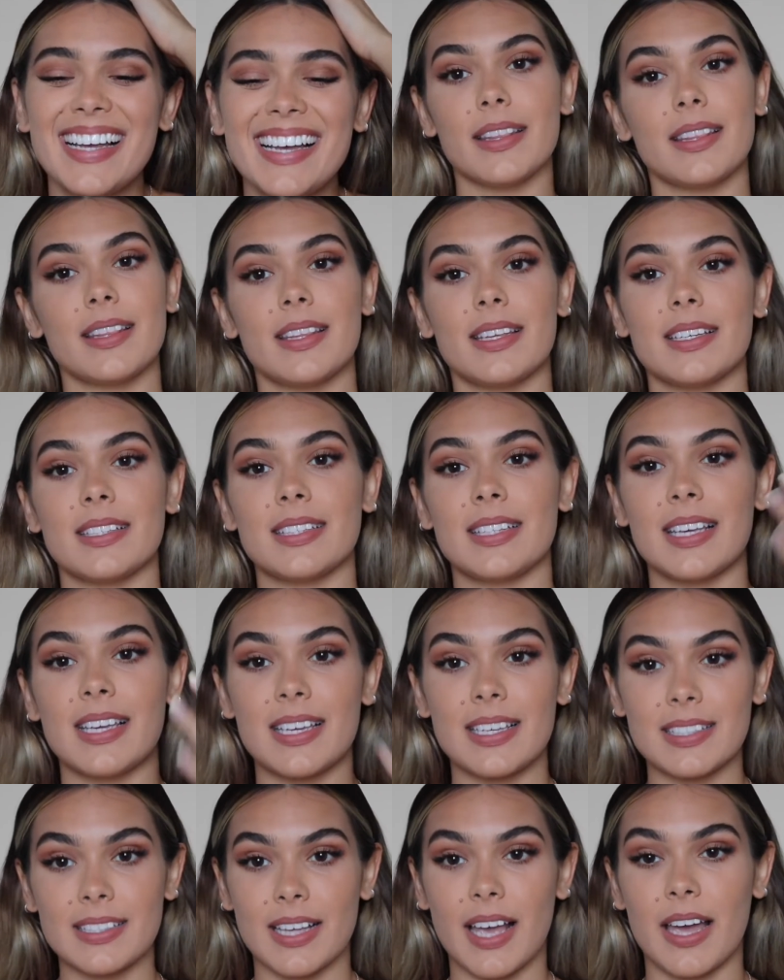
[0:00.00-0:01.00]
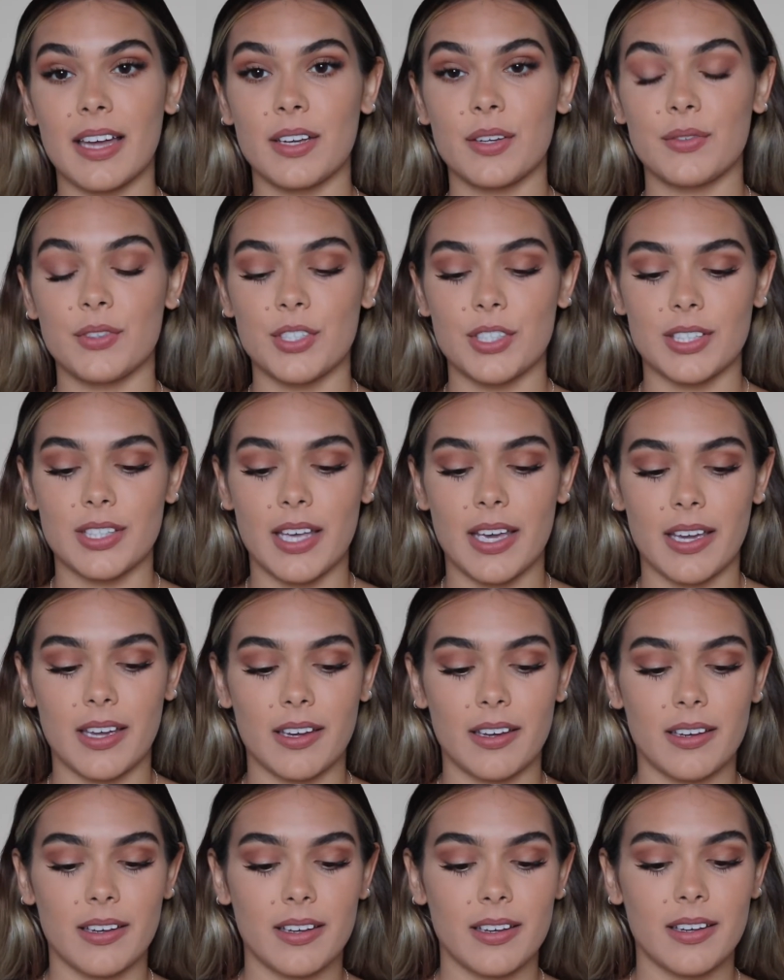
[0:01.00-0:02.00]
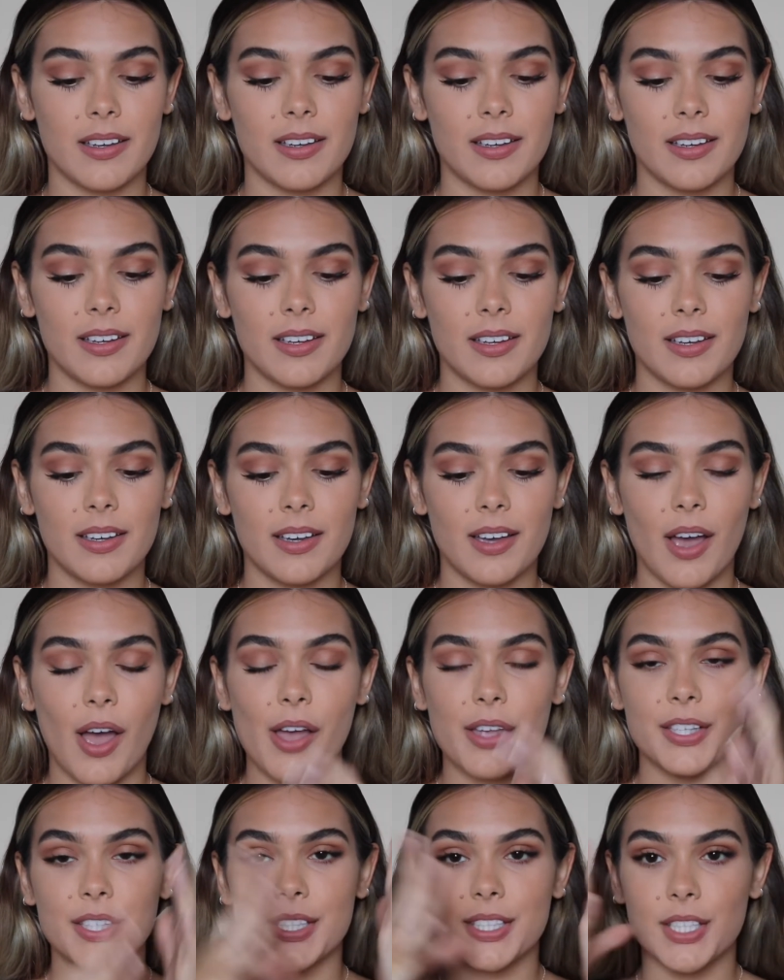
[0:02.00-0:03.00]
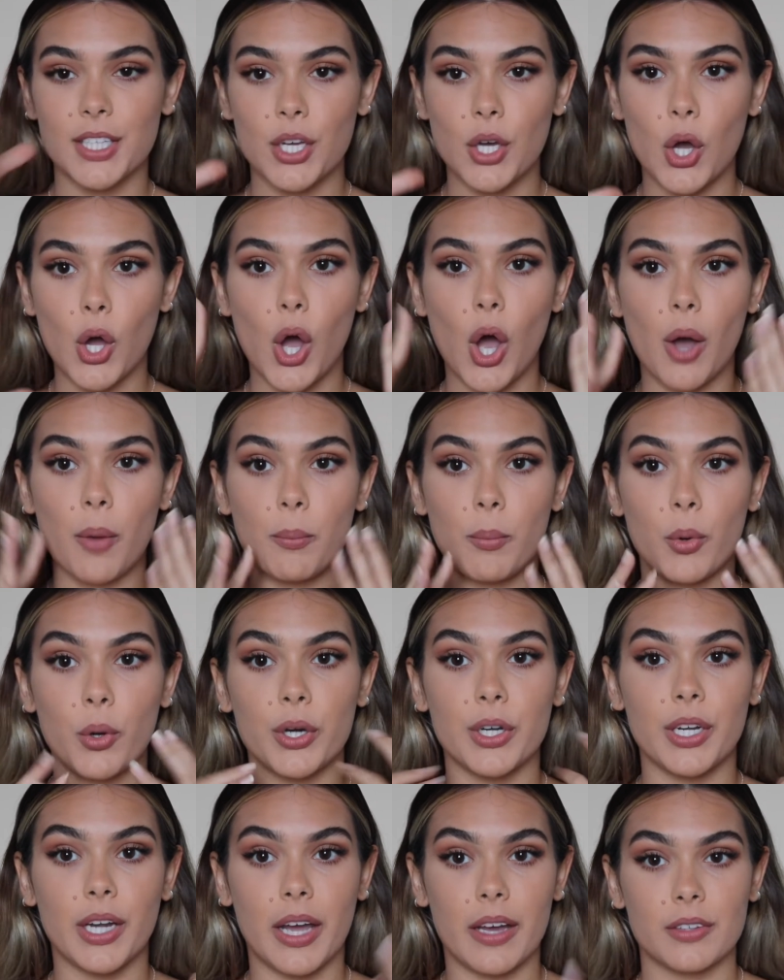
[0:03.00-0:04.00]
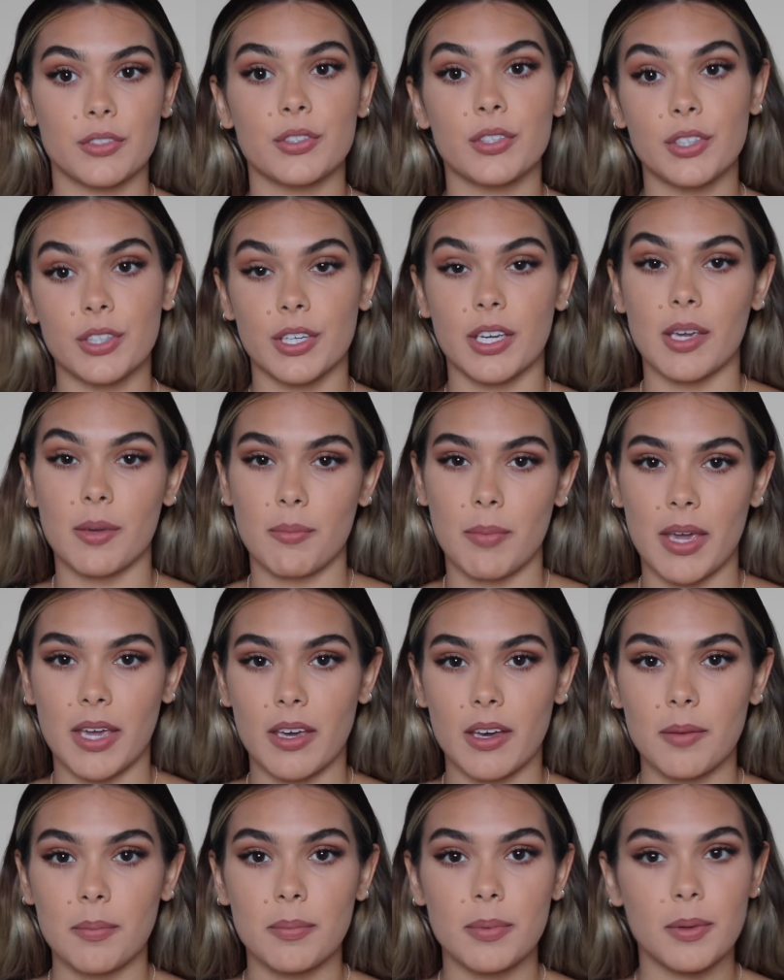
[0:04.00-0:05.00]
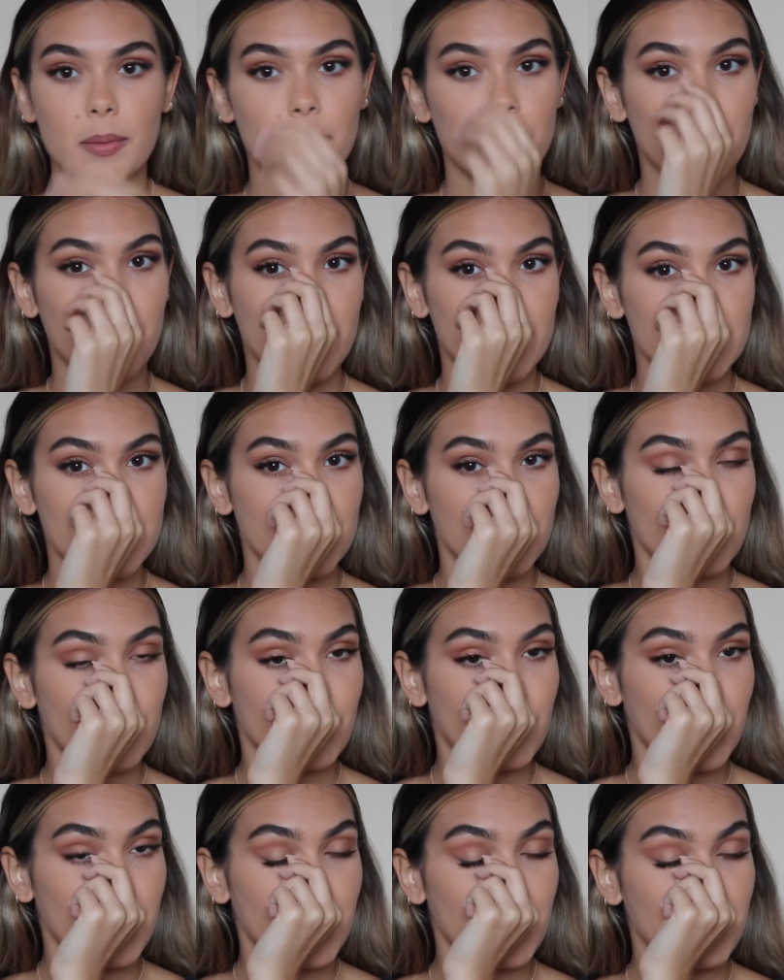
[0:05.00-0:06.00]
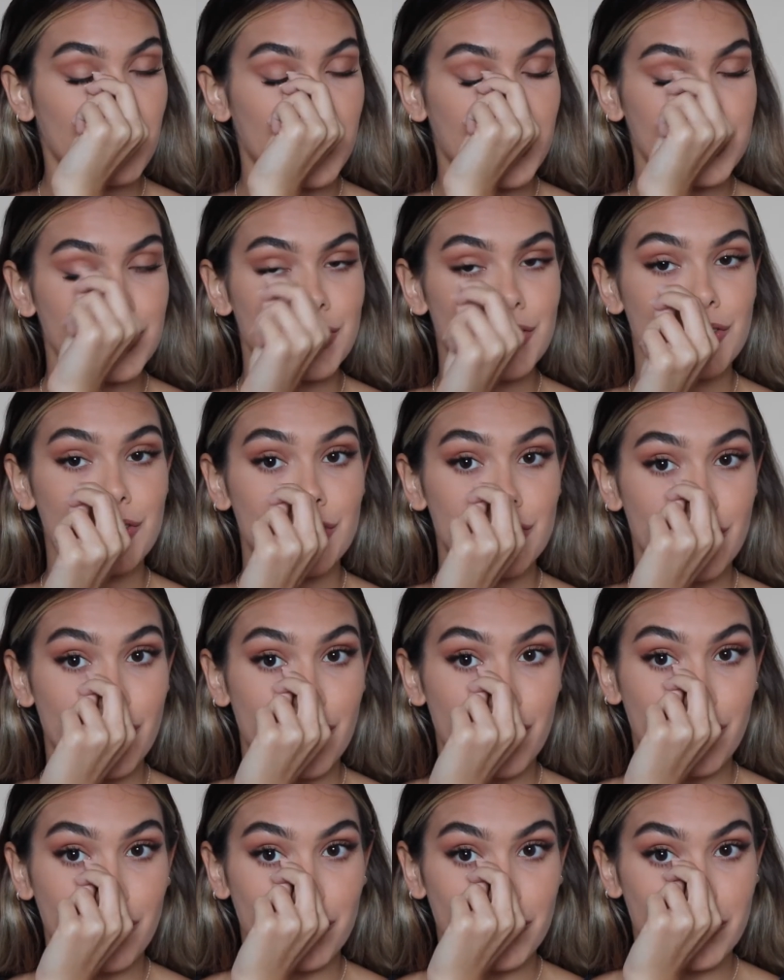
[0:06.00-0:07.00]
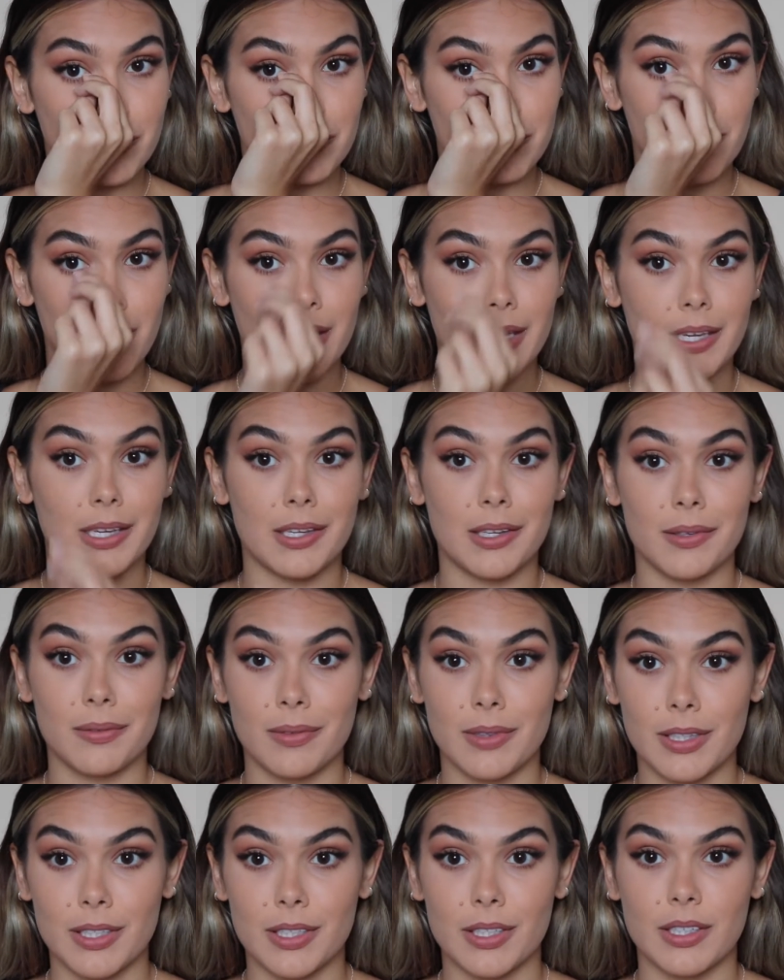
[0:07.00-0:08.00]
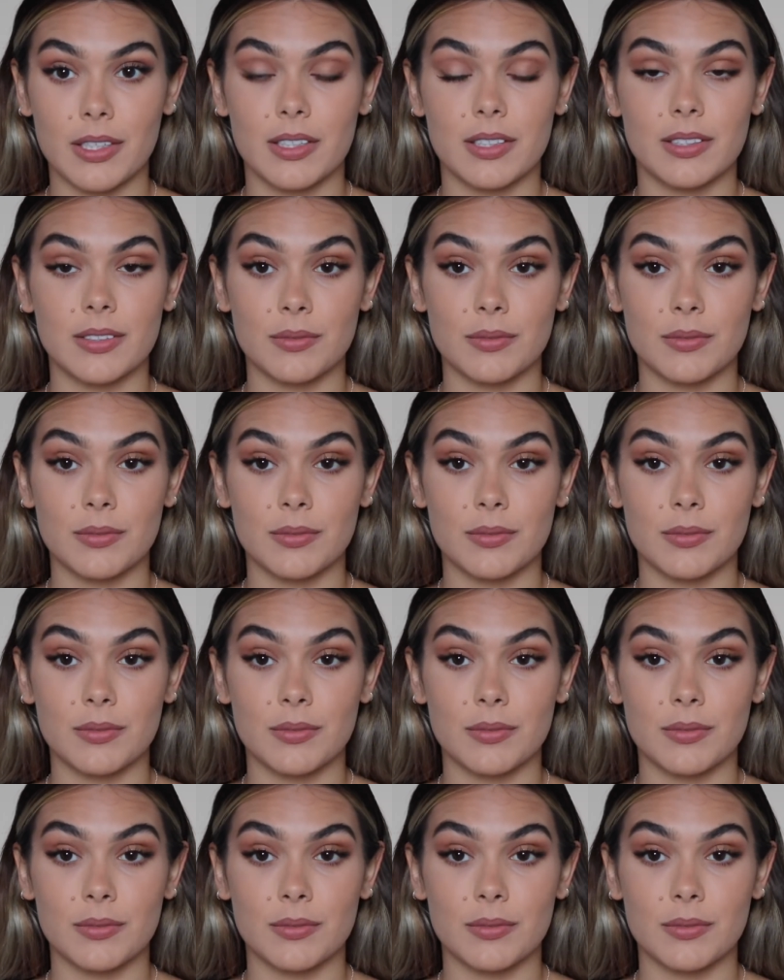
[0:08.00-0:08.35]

This is kind of just like still a more natural looking makeup, but very much so making you look,